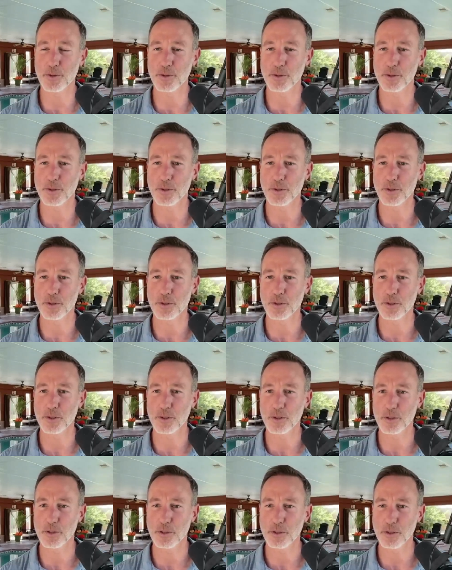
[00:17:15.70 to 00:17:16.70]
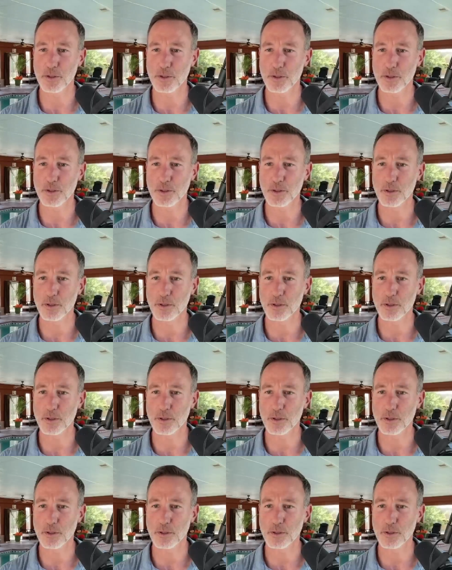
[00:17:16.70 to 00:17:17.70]

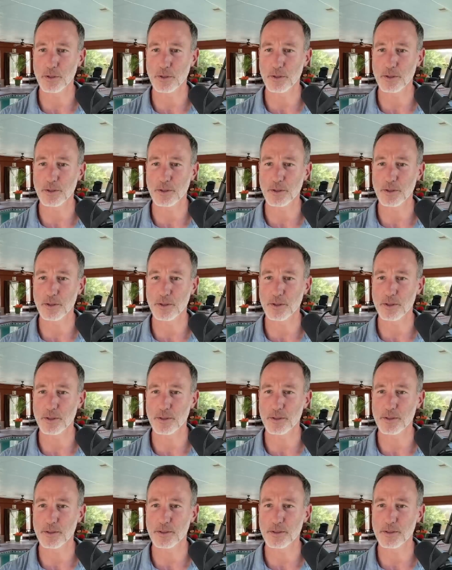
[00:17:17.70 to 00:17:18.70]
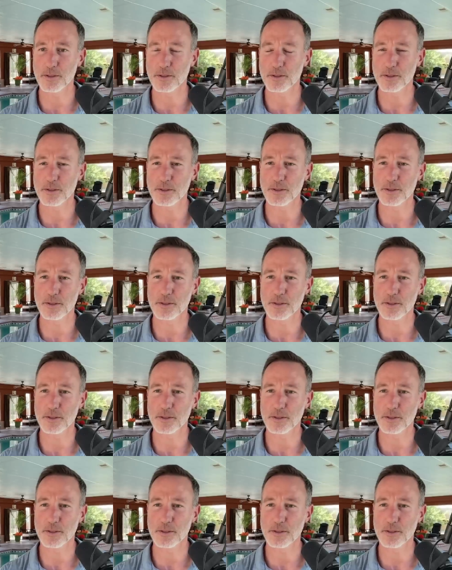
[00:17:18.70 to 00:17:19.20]
Nothing is said.